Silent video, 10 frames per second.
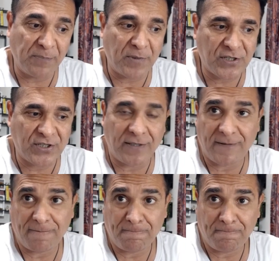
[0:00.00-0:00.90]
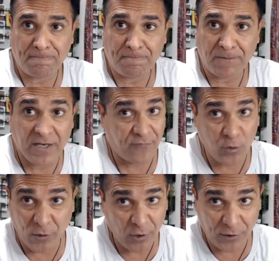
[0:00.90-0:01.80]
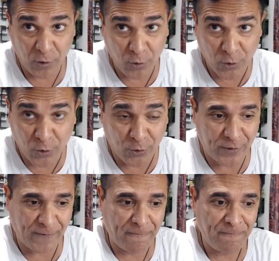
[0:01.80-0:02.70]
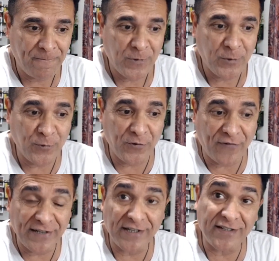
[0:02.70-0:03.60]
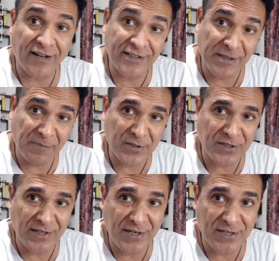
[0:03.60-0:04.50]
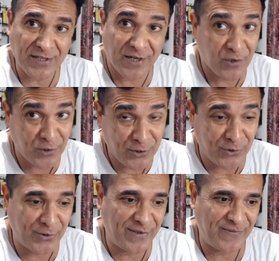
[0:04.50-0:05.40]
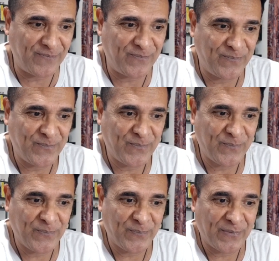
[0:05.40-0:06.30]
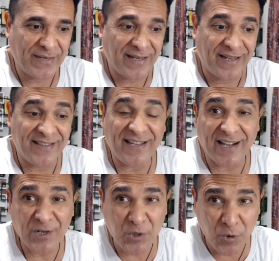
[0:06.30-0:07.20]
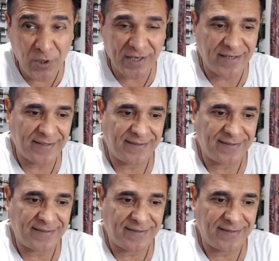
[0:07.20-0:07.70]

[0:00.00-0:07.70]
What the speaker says: person, if you are not a good cook, you will find that the other person is a good cook. they are cooler,